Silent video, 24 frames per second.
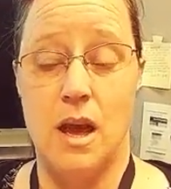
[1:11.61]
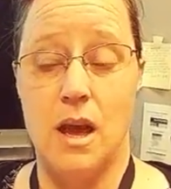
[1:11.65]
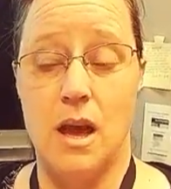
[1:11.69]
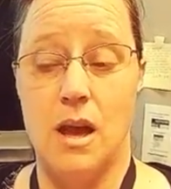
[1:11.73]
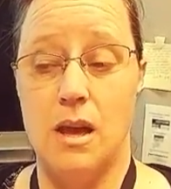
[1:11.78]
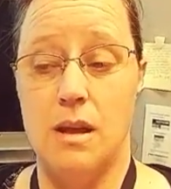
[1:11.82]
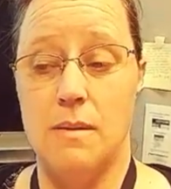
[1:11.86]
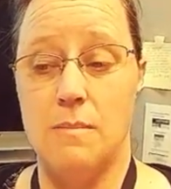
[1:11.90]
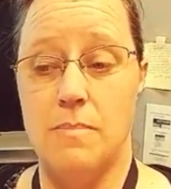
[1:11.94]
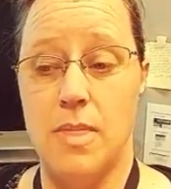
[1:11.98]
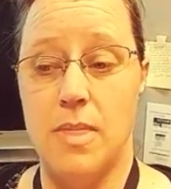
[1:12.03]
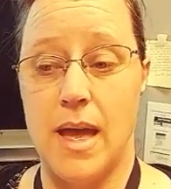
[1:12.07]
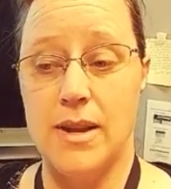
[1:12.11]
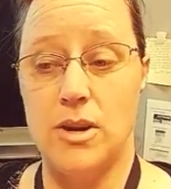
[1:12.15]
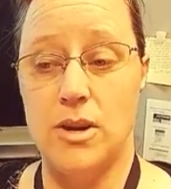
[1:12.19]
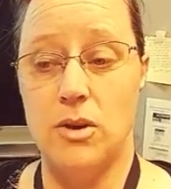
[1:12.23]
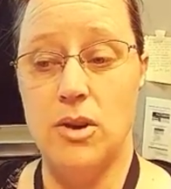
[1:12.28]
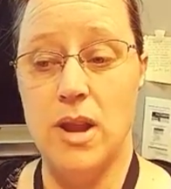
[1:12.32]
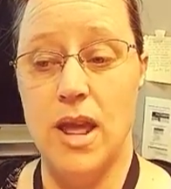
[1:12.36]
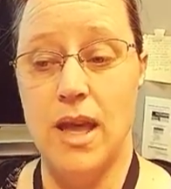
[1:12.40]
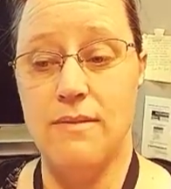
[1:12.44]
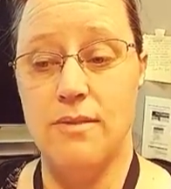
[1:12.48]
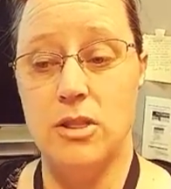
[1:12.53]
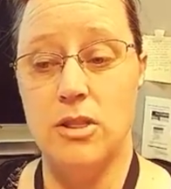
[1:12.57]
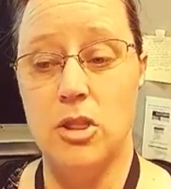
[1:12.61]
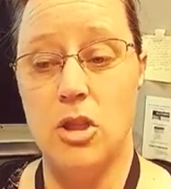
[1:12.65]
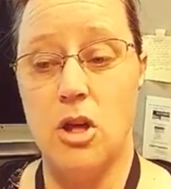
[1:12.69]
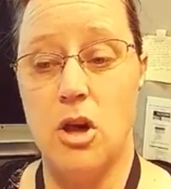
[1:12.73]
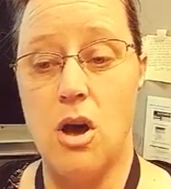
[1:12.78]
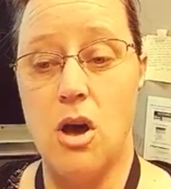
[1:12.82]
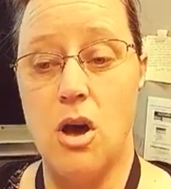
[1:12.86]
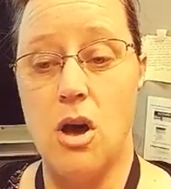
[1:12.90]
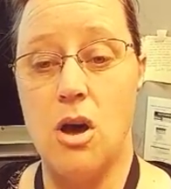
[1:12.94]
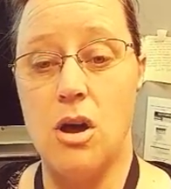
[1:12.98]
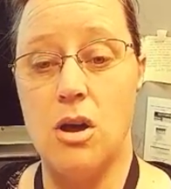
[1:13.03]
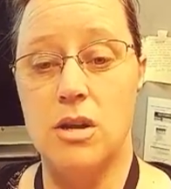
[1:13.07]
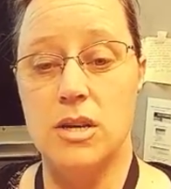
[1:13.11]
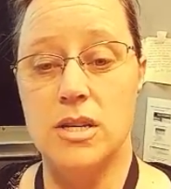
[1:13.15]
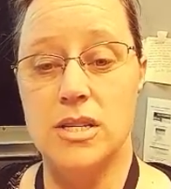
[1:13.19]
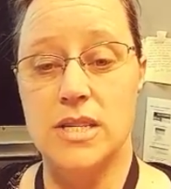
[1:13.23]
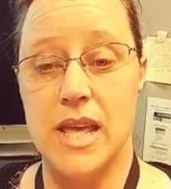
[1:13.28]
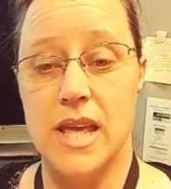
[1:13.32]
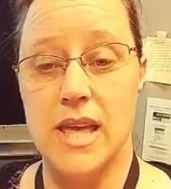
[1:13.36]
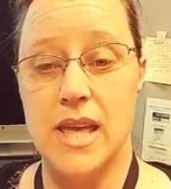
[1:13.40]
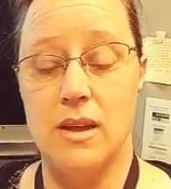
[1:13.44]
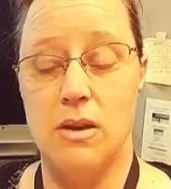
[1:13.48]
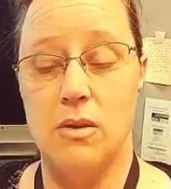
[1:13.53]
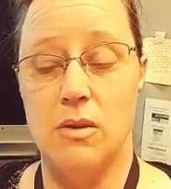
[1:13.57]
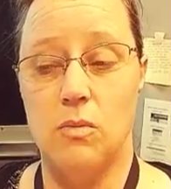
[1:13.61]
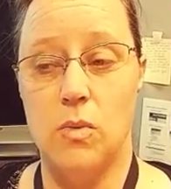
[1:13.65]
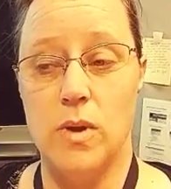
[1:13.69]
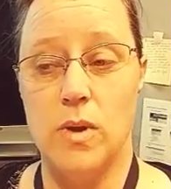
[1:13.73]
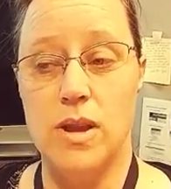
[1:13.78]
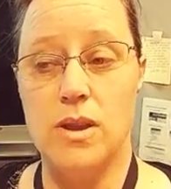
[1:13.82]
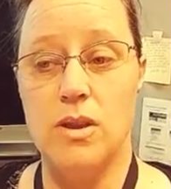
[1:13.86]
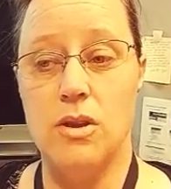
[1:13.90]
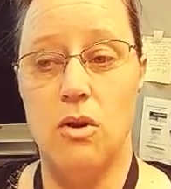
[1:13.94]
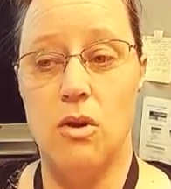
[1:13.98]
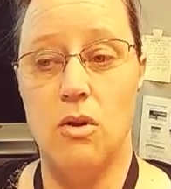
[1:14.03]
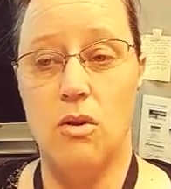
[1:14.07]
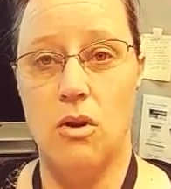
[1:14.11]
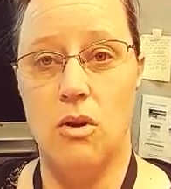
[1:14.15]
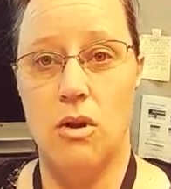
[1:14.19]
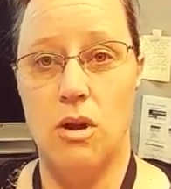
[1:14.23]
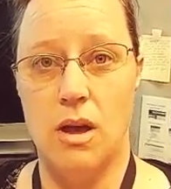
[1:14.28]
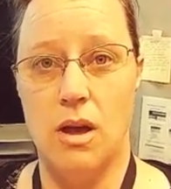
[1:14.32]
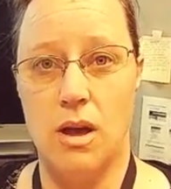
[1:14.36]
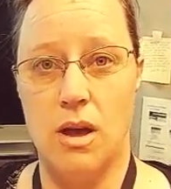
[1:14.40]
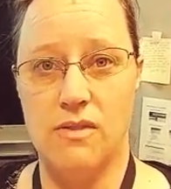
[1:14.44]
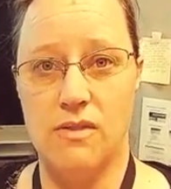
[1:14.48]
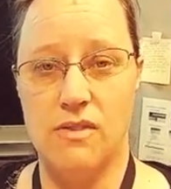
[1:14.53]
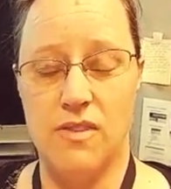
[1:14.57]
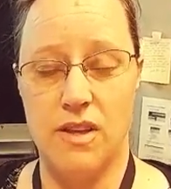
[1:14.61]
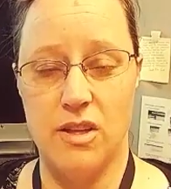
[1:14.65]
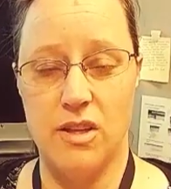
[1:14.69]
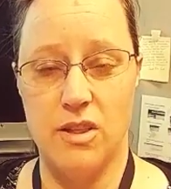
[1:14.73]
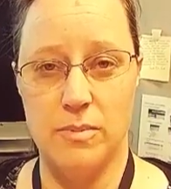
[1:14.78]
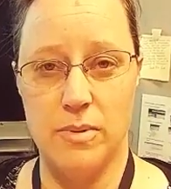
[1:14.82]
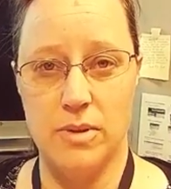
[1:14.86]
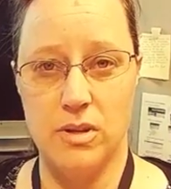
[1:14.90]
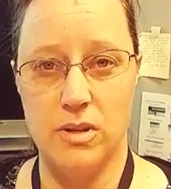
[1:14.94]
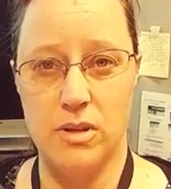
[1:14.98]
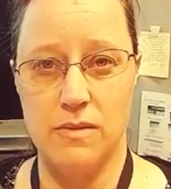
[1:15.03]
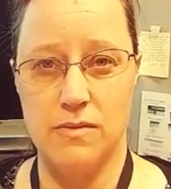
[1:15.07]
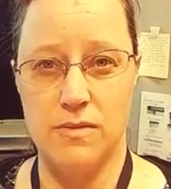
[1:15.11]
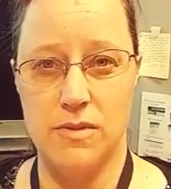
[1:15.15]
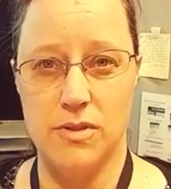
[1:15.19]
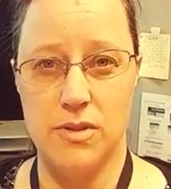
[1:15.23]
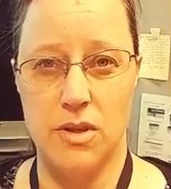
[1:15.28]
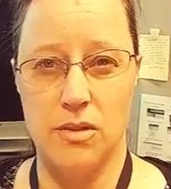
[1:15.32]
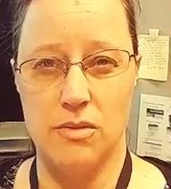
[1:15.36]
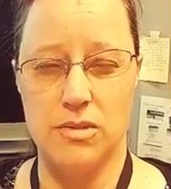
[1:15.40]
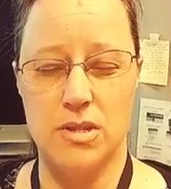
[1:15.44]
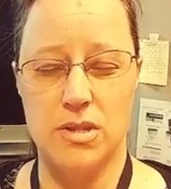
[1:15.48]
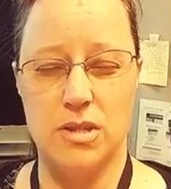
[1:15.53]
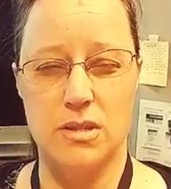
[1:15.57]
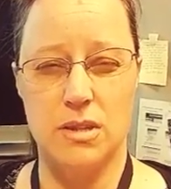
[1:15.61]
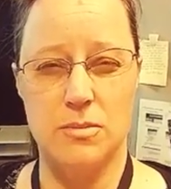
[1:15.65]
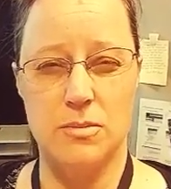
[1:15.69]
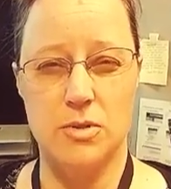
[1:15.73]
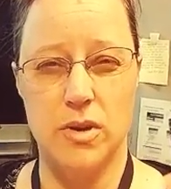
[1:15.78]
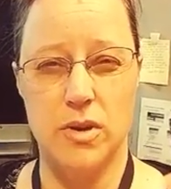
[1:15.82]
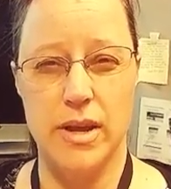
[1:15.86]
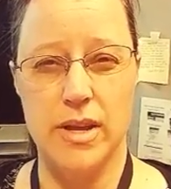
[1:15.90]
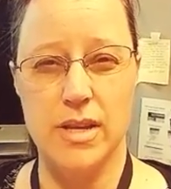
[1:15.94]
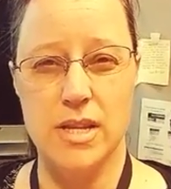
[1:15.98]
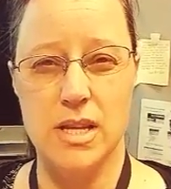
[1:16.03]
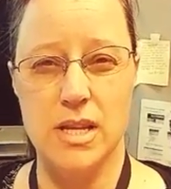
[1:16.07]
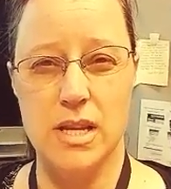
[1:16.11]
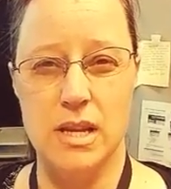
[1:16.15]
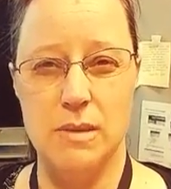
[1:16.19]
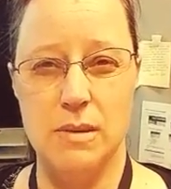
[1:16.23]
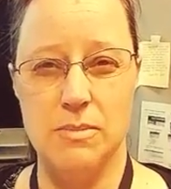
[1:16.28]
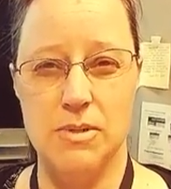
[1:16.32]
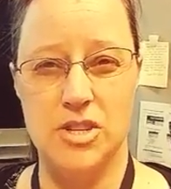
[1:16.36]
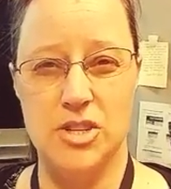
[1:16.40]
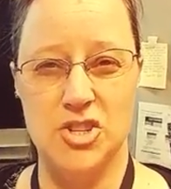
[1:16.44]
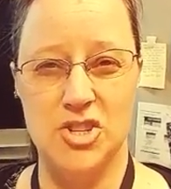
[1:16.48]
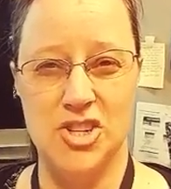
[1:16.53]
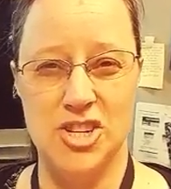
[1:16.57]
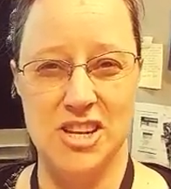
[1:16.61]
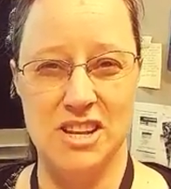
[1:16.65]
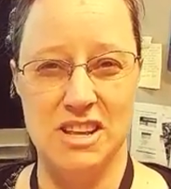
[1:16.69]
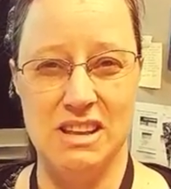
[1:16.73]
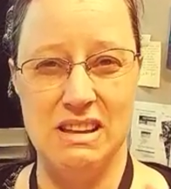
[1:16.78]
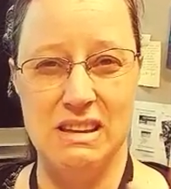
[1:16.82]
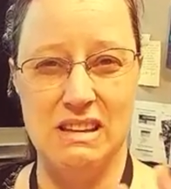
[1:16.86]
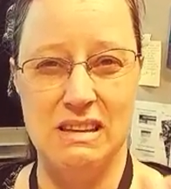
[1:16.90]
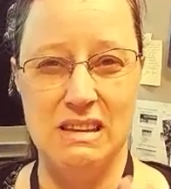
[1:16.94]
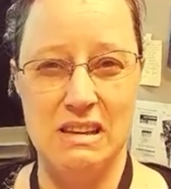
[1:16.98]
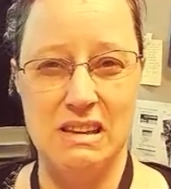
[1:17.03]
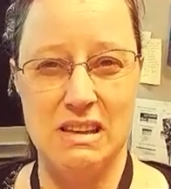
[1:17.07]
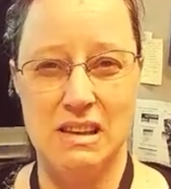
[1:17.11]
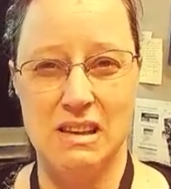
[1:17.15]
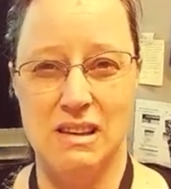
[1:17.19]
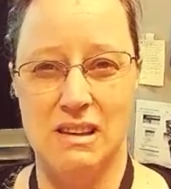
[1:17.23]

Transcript: I don't have a long window of availability for those because I'm trying to keep the cheating